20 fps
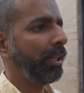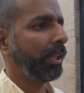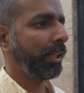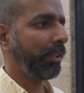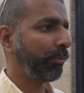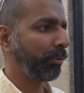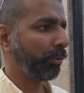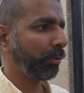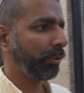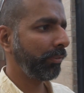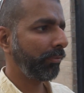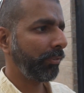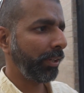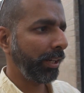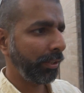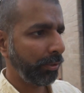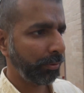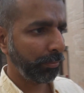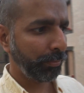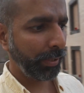even though they've
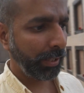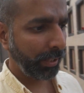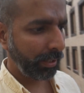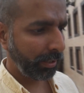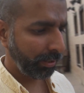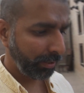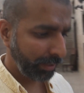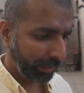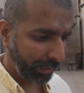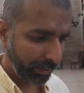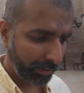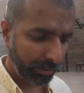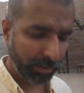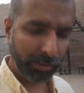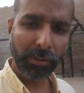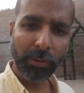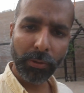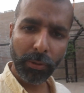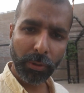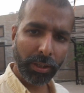tried to make
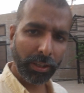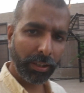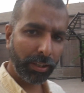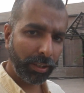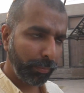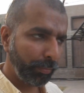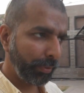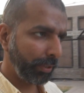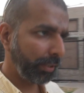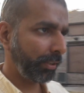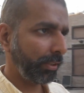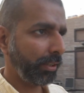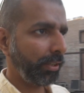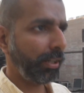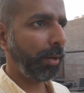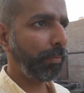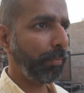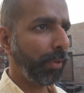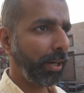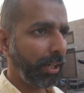things look a little bit
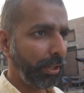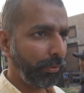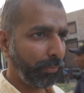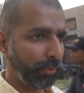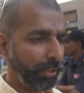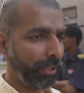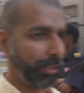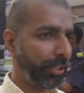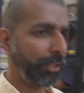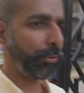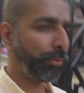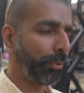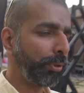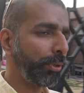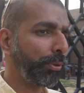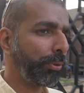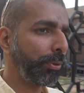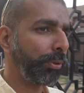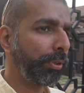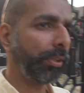upmarket with that dual
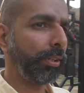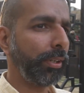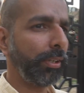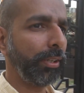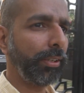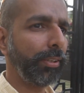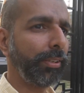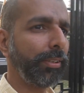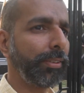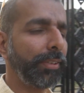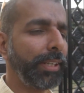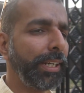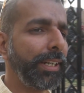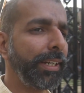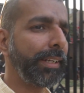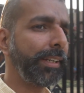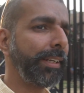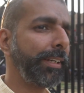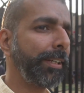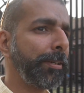tone
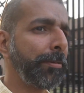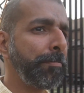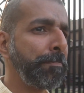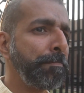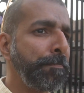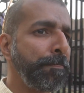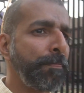interior,